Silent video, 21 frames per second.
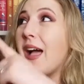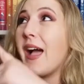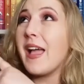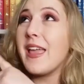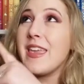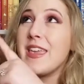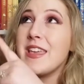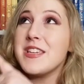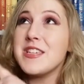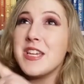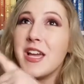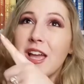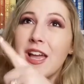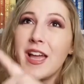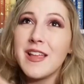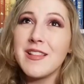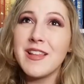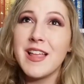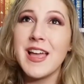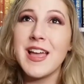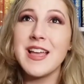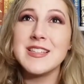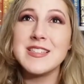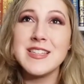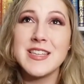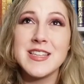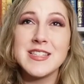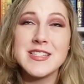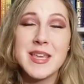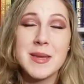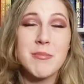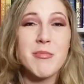Ayesha at Last
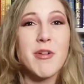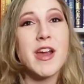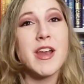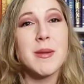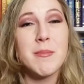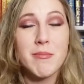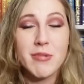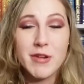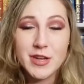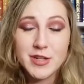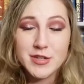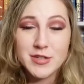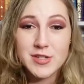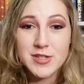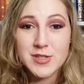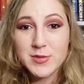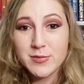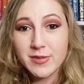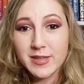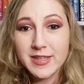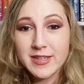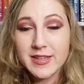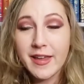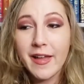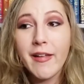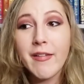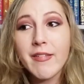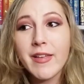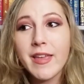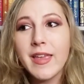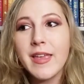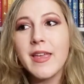is a Pride and Prejudice
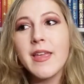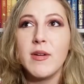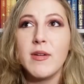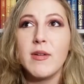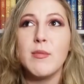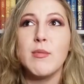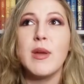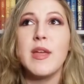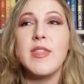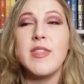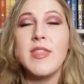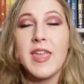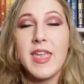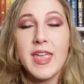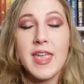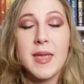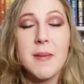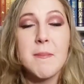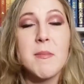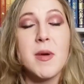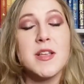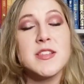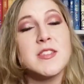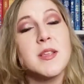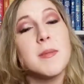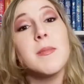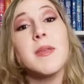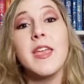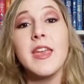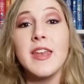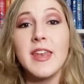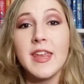retelling with a
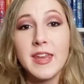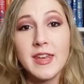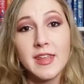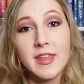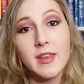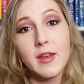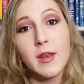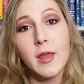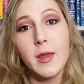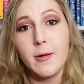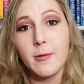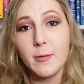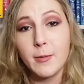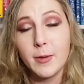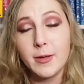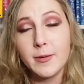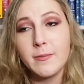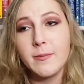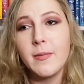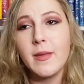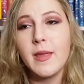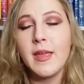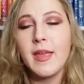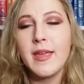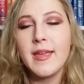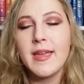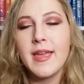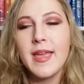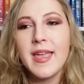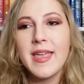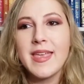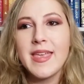Muslim Canadian heroine.
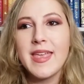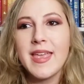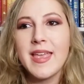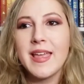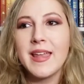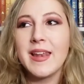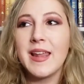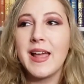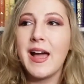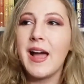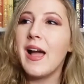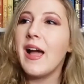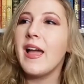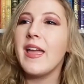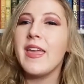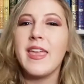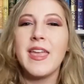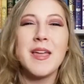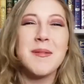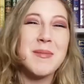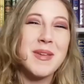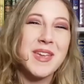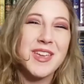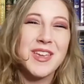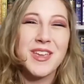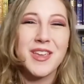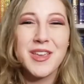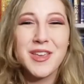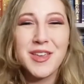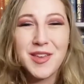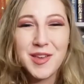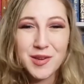And I am a
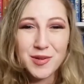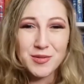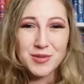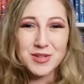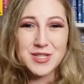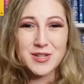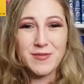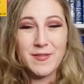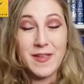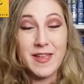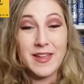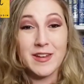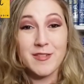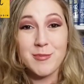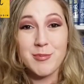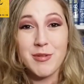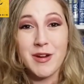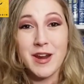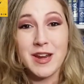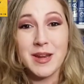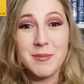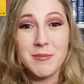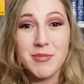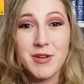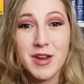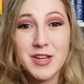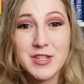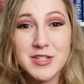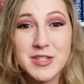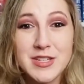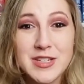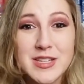huge fan of Pride and
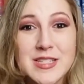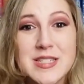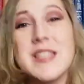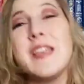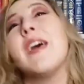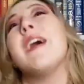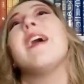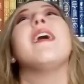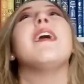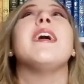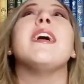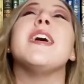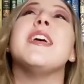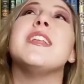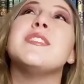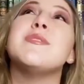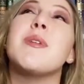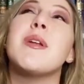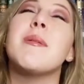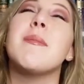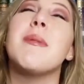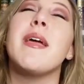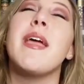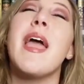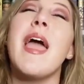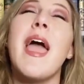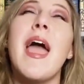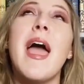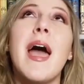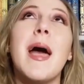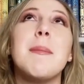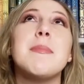Prejudice. It's one of my
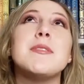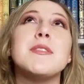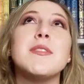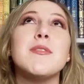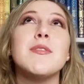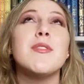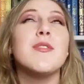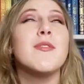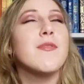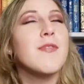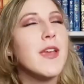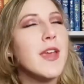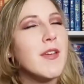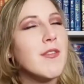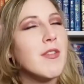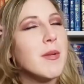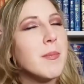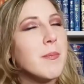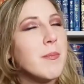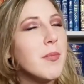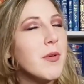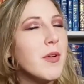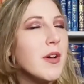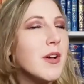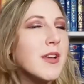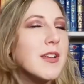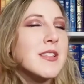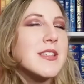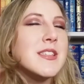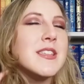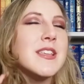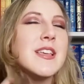absolute favorite
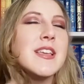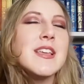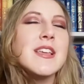books.